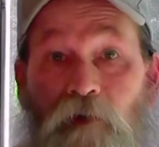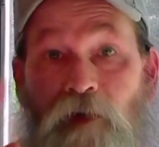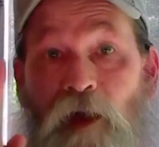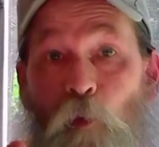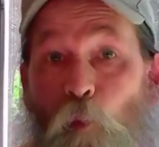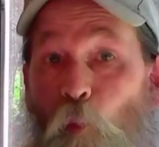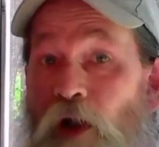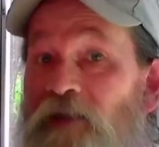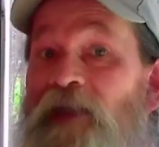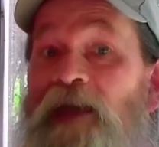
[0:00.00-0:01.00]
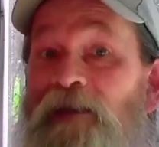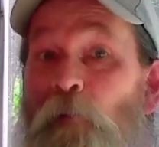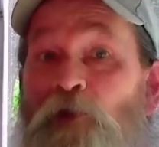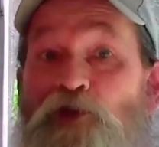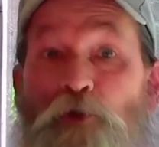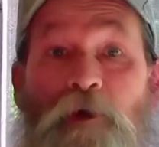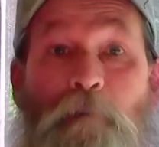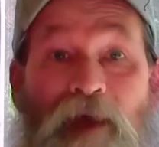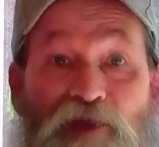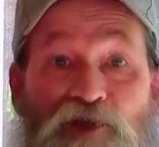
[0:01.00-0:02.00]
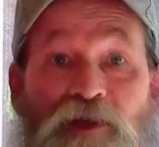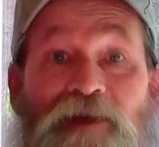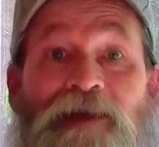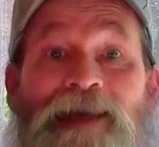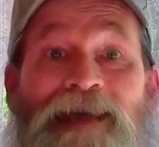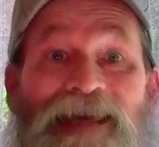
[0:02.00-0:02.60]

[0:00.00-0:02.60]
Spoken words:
Now, one thing that we should mention